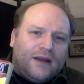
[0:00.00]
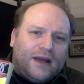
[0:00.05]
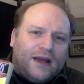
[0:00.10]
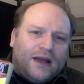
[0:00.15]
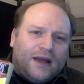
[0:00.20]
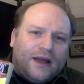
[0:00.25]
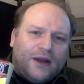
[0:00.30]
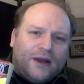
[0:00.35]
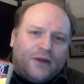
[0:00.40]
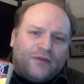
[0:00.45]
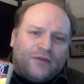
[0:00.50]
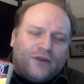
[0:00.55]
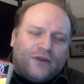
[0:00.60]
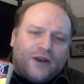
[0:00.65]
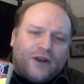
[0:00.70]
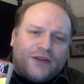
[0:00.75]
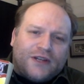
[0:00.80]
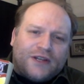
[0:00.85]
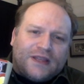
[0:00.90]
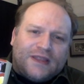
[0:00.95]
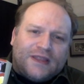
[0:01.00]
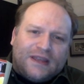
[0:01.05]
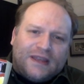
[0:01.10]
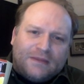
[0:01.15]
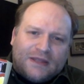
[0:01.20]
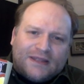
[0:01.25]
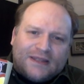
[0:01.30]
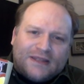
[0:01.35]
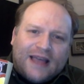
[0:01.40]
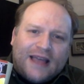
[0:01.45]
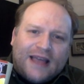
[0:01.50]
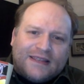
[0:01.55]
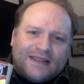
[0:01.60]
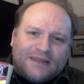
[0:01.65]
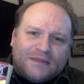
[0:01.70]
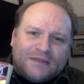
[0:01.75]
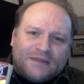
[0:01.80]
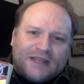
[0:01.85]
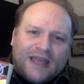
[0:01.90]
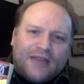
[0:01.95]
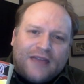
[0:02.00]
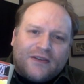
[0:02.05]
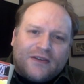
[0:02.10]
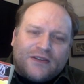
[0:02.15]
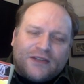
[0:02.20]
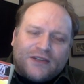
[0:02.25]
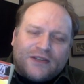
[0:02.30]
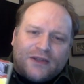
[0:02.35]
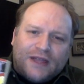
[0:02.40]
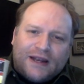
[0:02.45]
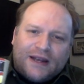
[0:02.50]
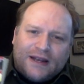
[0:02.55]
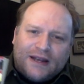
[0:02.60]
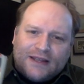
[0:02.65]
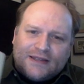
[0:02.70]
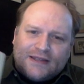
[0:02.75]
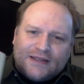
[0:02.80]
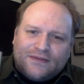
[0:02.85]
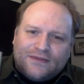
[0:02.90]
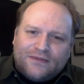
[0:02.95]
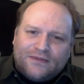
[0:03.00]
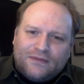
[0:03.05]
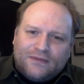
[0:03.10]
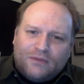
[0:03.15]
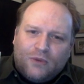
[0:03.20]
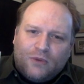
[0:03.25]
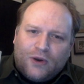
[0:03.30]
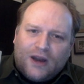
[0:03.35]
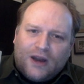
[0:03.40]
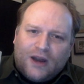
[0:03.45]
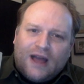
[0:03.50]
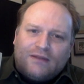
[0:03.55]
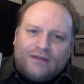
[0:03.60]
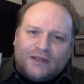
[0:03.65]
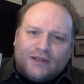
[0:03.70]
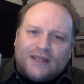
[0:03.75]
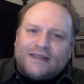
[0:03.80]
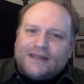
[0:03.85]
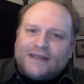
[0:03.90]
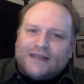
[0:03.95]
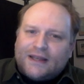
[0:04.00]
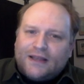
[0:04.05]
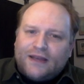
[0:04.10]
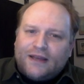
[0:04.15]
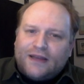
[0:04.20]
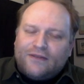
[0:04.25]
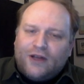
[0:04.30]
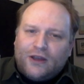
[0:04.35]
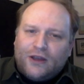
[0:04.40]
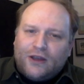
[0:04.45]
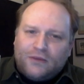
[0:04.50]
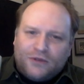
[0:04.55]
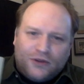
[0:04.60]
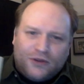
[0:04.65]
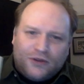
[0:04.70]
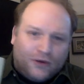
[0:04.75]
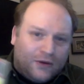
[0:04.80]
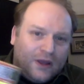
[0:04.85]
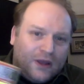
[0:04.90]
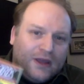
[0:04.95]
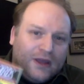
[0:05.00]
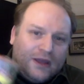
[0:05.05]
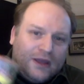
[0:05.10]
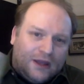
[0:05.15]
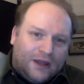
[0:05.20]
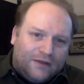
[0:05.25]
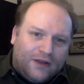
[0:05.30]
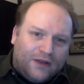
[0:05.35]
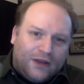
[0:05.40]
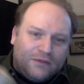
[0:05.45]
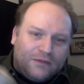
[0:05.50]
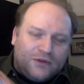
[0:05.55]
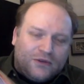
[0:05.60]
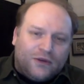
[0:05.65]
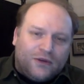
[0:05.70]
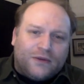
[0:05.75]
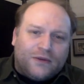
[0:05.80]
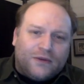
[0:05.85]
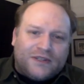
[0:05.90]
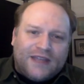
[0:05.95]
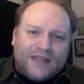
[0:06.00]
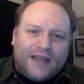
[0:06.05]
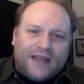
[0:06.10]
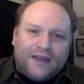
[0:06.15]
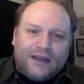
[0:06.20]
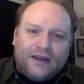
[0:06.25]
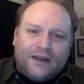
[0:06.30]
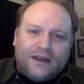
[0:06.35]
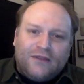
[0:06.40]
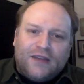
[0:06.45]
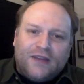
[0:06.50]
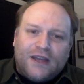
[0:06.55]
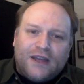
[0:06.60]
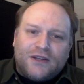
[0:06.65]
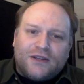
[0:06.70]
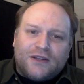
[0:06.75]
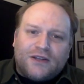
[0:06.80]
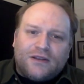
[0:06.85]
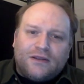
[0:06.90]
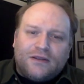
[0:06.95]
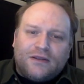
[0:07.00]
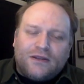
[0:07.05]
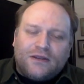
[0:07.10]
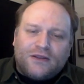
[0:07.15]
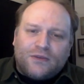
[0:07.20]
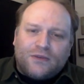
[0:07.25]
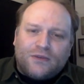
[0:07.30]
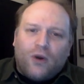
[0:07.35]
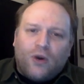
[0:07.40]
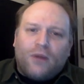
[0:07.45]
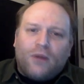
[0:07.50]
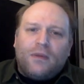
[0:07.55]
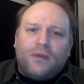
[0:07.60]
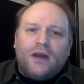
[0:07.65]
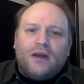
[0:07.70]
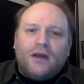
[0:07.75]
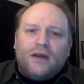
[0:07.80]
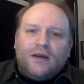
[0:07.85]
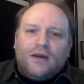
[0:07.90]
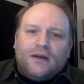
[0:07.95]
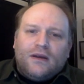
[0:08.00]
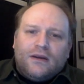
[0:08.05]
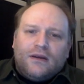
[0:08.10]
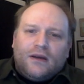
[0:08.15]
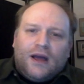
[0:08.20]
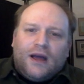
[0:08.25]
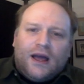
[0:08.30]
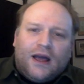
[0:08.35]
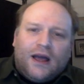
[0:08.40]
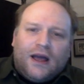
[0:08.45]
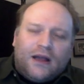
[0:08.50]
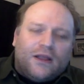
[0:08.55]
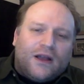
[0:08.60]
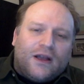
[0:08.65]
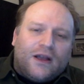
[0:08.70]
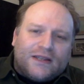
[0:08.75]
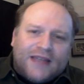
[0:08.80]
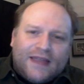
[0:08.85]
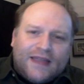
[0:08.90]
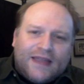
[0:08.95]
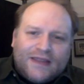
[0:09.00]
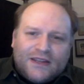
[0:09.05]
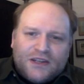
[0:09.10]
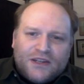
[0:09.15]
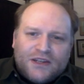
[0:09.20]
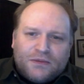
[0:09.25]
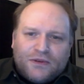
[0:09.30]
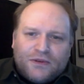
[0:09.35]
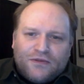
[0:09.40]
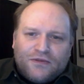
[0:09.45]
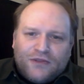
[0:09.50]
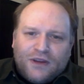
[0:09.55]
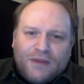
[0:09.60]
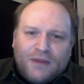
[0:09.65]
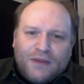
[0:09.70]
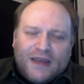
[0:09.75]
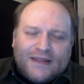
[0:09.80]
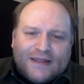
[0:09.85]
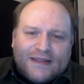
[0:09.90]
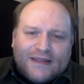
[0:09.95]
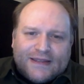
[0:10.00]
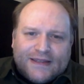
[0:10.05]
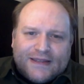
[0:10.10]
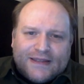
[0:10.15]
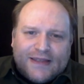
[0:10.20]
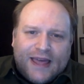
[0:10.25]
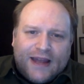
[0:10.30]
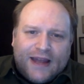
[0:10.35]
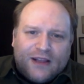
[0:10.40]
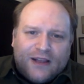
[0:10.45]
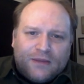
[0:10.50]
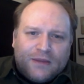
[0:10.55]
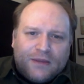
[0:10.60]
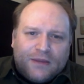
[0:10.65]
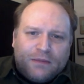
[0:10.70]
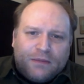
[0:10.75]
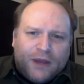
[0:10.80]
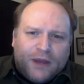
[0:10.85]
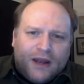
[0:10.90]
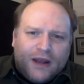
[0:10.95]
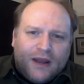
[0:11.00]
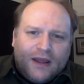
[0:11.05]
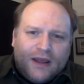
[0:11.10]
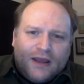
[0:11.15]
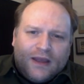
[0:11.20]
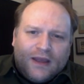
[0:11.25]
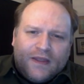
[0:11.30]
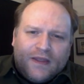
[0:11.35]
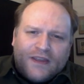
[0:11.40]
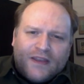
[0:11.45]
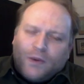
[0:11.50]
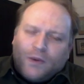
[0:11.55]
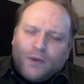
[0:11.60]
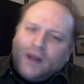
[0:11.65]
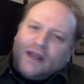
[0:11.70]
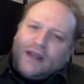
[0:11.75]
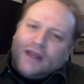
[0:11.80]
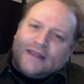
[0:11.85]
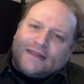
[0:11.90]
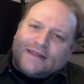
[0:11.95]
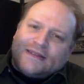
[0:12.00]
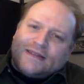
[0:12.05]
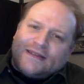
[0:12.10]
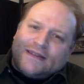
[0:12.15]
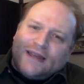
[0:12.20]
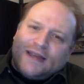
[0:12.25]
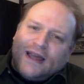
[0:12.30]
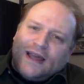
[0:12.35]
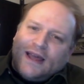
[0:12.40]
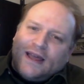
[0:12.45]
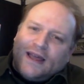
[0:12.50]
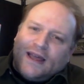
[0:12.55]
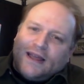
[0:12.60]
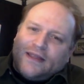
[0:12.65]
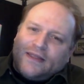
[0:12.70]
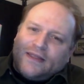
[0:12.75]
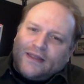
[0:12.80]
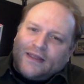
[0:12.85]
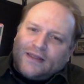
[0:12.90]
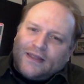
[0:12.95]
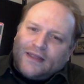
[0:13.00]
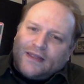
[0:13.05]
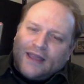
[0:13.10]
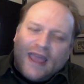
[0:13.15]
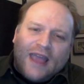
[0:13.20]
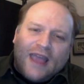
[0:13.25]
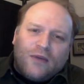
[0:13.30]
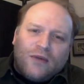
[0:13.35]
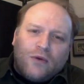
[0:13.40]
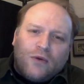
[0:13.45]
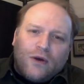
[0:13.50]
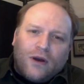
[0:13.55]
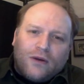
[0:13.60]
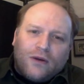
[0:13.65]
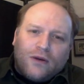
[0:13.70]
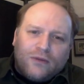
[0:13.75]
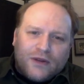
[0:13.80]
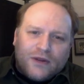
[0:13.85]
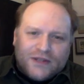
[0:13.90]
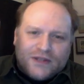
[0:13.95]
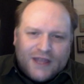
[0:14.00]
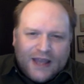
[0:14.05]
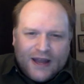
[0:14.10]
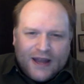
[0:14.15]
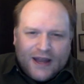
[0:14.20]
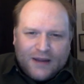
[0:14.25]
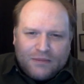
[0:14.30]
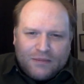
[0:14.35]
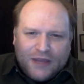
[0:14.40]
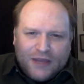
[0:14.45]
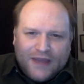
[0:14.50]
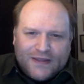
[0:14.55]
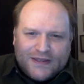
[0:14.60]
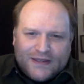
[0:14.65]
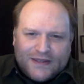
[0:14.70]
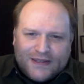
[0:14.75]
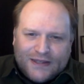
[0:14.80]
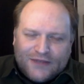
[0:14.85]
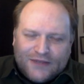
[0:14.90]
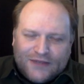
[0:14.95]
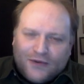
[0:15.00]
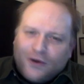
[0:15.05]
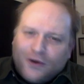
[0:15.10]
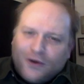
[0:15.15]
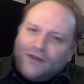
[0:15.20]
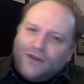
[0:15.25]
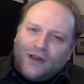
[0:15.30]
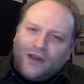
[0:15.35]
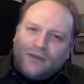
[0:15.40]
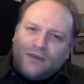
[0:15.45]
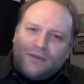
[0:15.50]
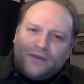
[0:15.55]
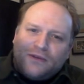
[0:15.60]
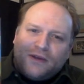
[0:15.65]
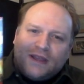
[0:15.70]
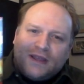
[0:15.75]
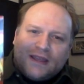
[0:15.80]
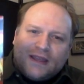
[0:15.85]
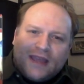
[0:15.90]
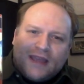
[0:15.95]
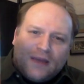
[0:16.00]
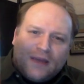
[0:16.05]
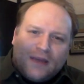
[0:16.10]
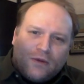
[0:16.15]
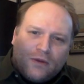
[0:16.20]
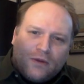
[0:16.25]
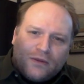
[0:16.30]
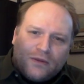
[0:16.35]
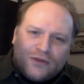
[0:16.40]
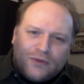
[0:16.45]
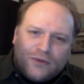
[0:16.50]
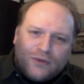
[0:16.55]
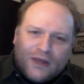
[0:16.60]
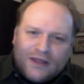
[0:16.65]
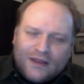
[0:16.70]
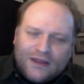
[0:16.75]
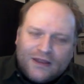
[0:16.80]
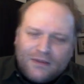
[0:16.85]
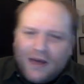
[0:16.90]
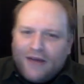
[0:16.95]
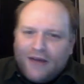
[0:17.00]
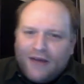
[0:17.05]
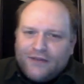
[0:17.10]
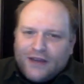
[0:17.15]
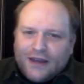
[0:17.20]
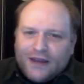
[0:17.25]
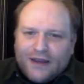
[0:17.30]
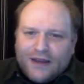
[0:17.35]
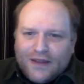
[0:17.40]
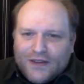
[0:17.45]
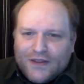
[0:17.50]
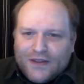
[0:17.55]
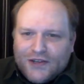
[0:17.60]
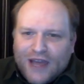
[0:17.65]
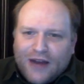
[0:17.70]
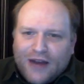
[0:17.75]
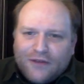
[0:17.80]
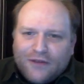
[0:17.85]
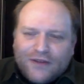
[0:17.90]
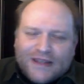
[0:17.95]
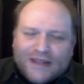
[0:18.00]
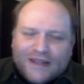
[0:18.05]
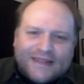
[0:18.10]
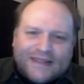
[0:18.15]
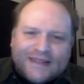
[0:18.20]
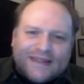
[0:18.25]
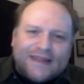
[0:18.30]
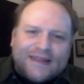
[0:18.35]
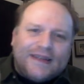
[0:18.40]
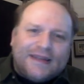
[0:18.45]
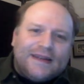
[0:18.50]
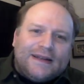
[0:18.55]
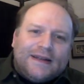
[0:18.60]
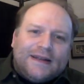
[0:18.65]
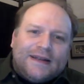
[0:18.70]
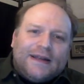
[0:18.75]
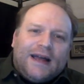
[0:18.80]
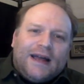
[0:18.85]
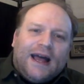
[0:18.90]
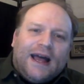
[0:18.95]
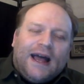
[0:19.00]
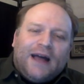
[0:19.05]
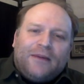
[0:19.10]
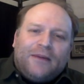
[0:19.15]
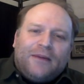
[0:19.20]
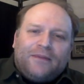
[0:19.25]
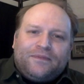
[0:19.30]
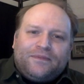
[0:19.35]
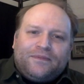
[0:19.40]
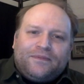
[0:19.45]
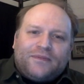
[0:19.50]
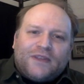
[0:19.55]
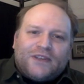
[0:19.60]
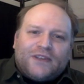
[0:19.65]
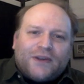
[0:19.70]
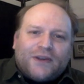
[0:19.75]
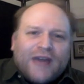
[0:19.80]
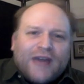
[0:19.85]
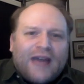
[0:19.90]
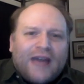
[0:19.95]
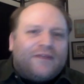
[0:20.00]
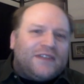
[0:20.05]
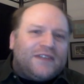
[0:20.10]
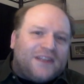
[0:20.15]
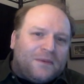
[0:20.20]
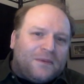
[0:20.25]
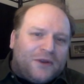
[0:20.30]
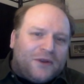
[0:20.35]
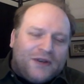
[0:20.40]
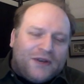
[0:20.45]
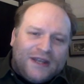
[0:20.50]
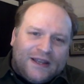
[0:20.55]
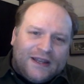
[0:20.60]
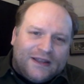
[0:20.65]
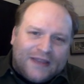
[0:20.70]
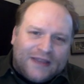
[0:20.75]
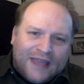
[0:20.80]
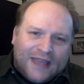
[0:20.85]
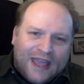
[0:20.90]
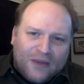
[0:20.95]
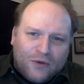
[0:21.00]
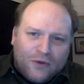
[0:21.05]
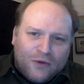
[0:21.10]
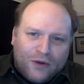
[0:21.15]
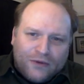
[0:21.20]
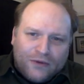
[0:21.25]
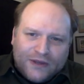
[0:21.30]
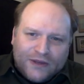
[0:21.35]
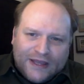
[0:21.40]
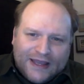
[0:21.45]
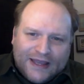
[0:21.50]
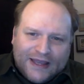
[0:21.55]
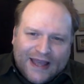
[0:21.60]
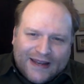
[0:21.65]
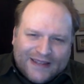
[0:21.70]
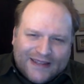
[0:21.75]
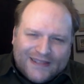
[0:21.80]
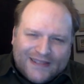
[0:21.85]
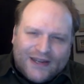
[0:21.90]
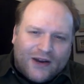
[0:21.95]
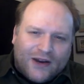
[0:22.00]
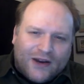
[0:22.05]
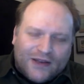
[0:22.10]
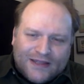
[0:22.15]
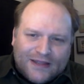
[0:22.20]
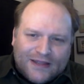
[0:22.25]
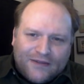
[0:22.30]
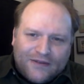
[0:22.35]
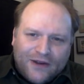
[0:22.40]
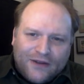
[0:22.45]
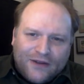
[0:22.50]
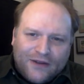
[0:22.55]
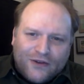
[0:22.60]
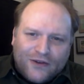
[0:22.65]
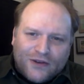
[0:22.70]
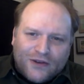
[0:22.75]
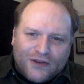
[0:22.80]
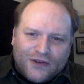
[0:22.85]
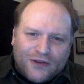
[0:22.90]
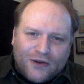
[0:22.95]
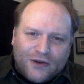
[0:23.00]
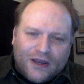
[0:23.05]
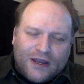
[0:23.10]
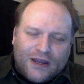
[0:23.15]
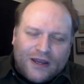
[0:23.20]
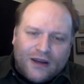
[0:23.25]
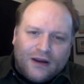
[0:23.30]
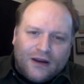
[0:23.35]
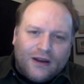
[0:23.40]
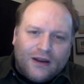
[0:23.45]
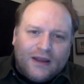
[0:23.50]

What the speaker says: an overarching theme that ties them together so that it is more novelistic, like Volume 2. In Volume 2, it was the alien invasion, the swarm, alongside the Egyptian Freemasons and that element. But in this one, it's the gang war, which they kind of plant the seeds for in Volume 3, the gang war between the Mafia and the Shadow Fists. So kind of a similar deal. The gang war really kind of starts in the very first story here,